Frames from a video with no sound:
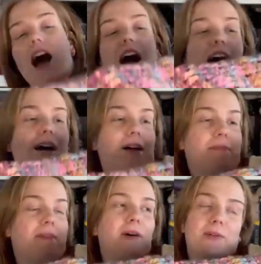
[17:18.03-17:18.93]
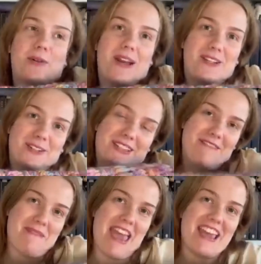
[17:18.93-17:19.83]
Although I do love
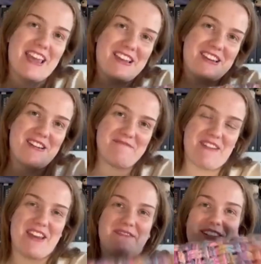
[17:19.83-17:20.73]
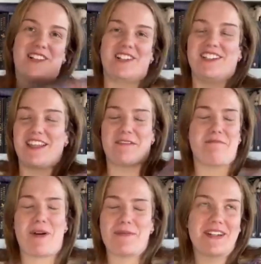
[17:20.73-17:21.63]
making baby clothes at the
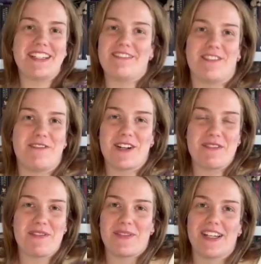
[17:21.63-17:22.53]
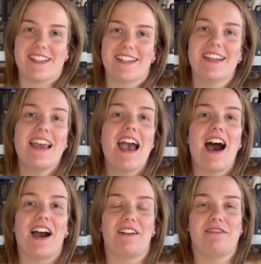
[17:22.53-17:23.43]
moment for whatever reason.
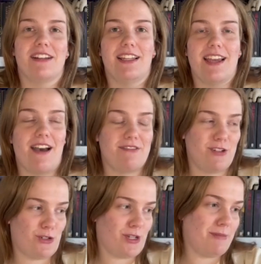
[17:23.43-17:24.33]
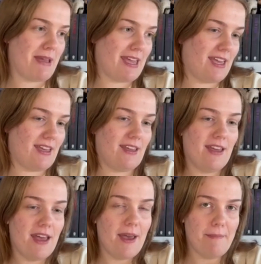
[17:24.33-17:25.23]
I really have enjoyed making
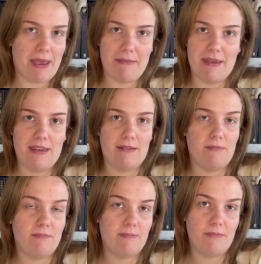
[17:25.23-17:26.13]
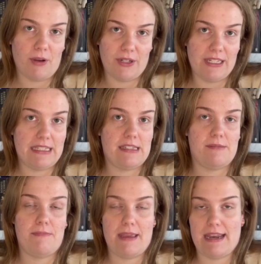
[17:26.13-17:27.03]
baby bonnets
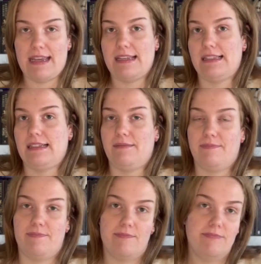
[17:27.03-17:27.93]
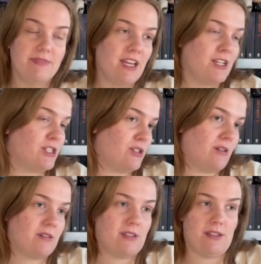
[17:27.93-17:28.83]
and beanies and
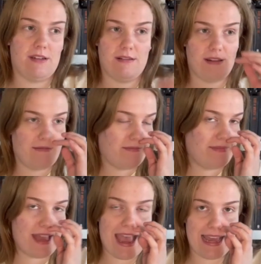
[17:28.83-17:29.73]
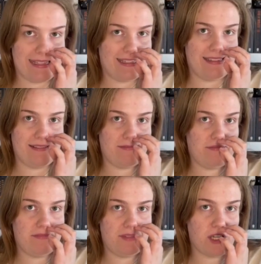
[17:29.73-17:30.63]
socks and hats and
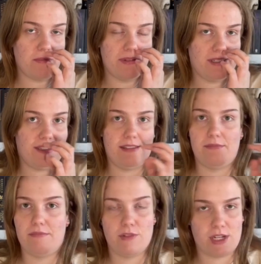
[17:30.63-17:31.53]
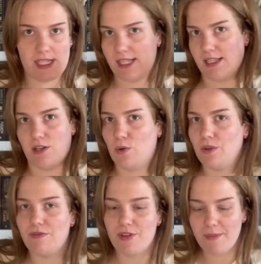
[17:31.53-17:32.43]
jumpers and dresses and all
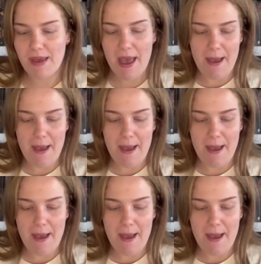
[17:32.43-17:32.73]
of them.